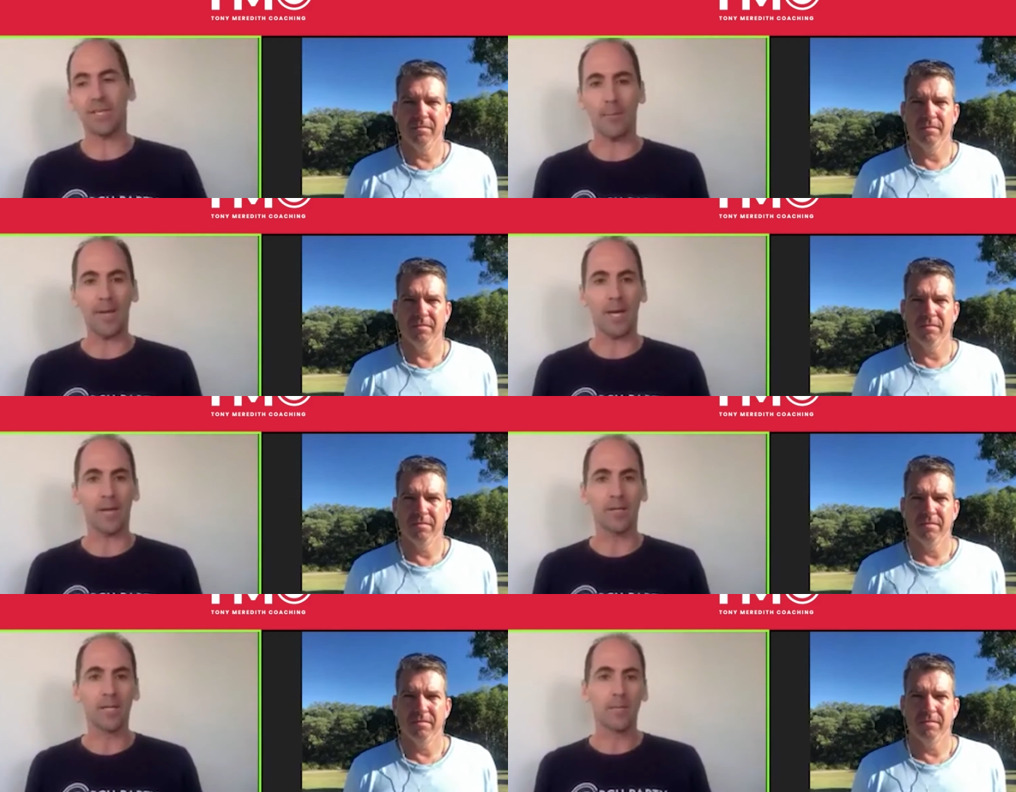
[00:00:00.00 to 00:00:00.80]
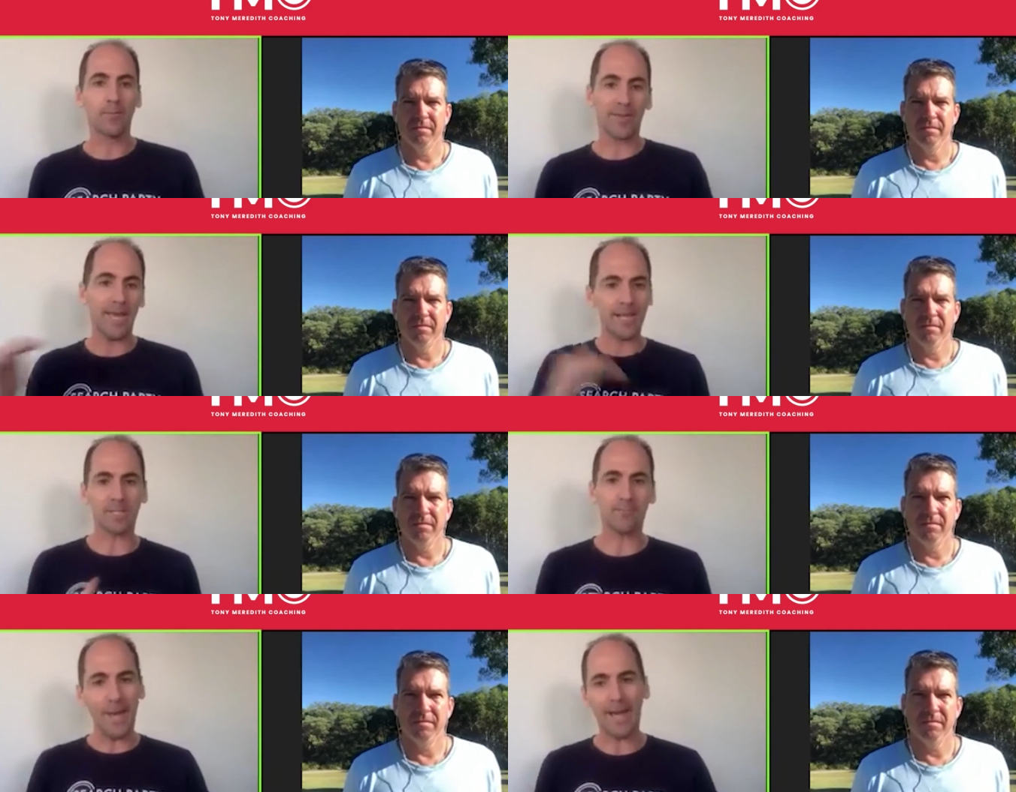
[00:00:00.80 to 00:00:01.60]
Speaker 1: come out. But then
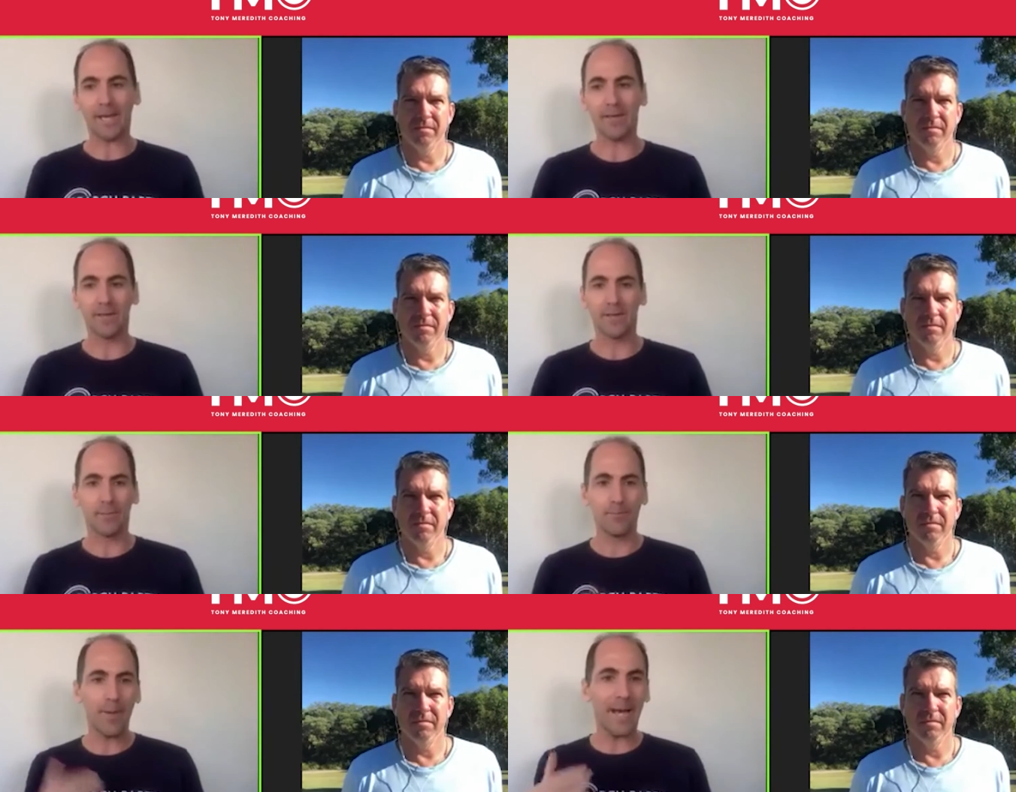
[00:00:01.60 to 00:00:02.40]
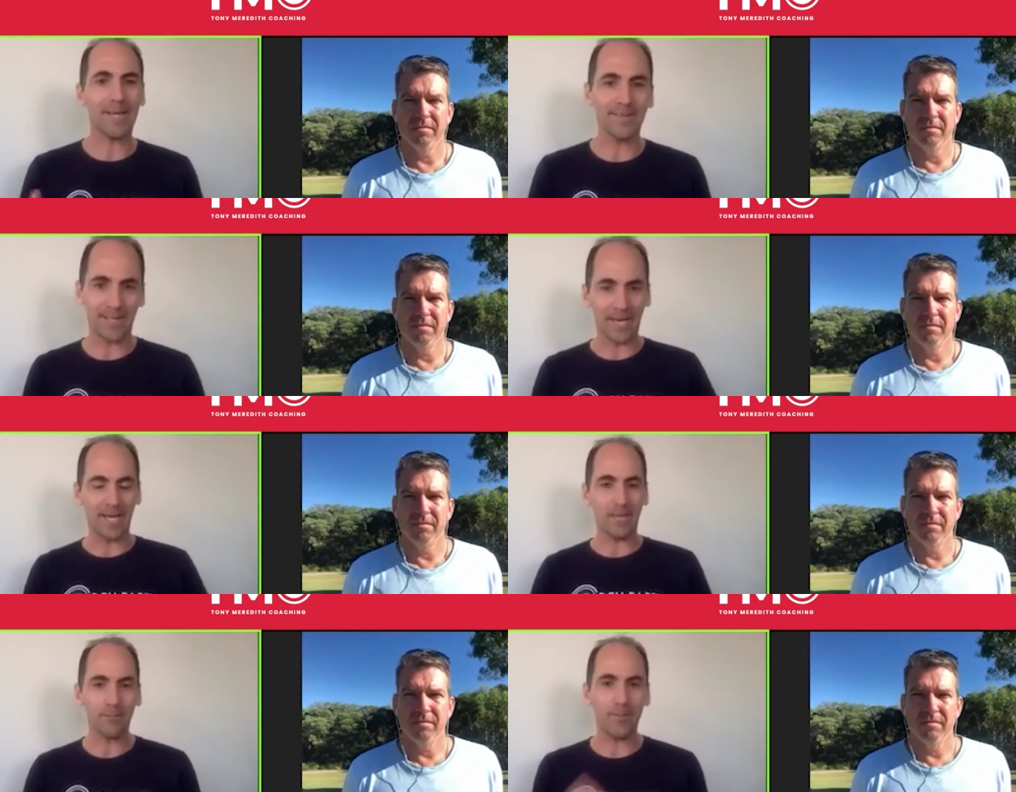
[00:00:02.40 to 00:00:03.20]
it's back, back in the
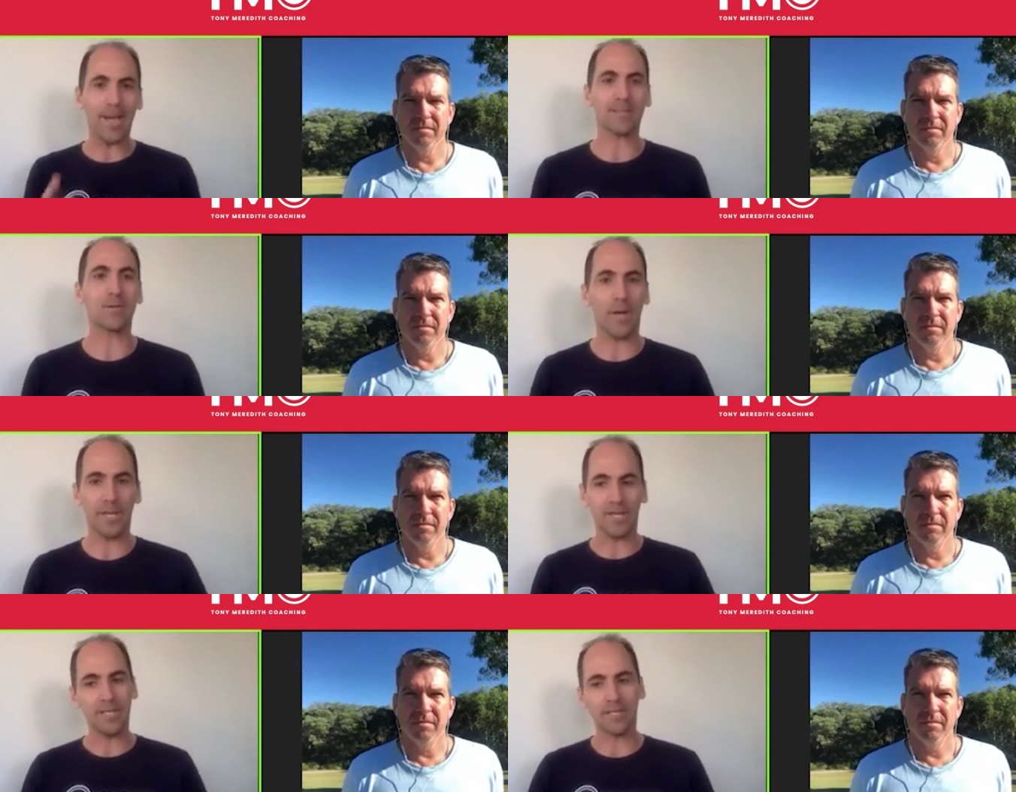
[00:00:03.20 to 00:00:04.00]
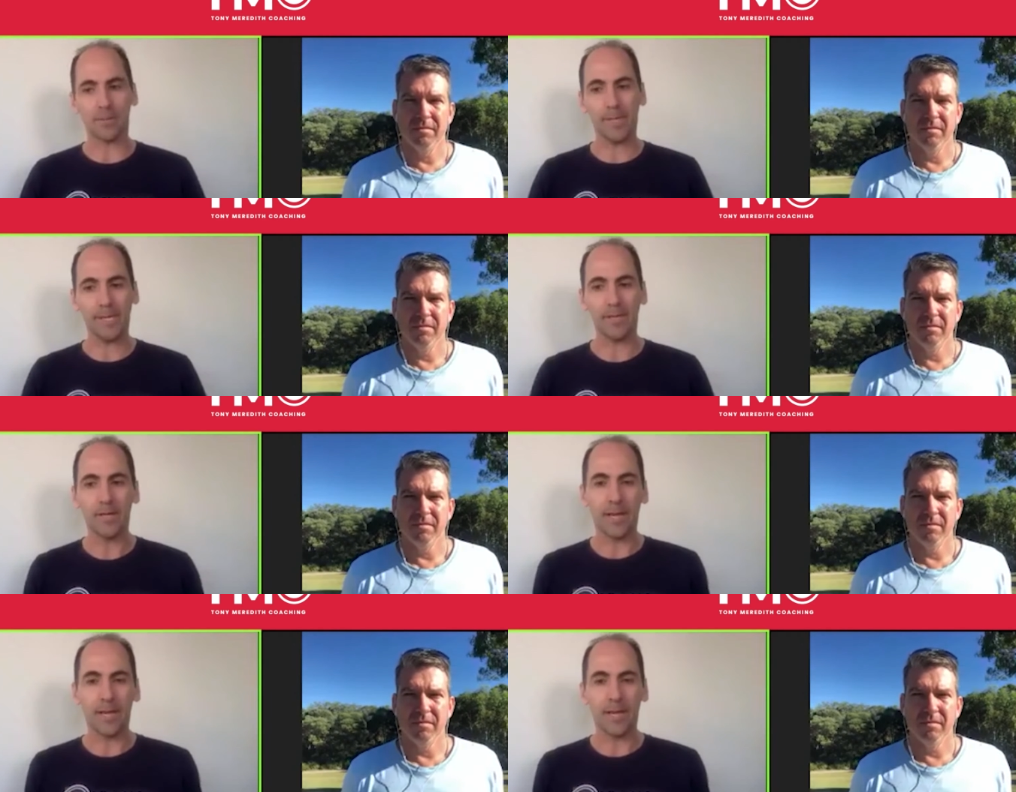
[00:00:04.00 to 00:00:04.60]
game, back to where you need to be.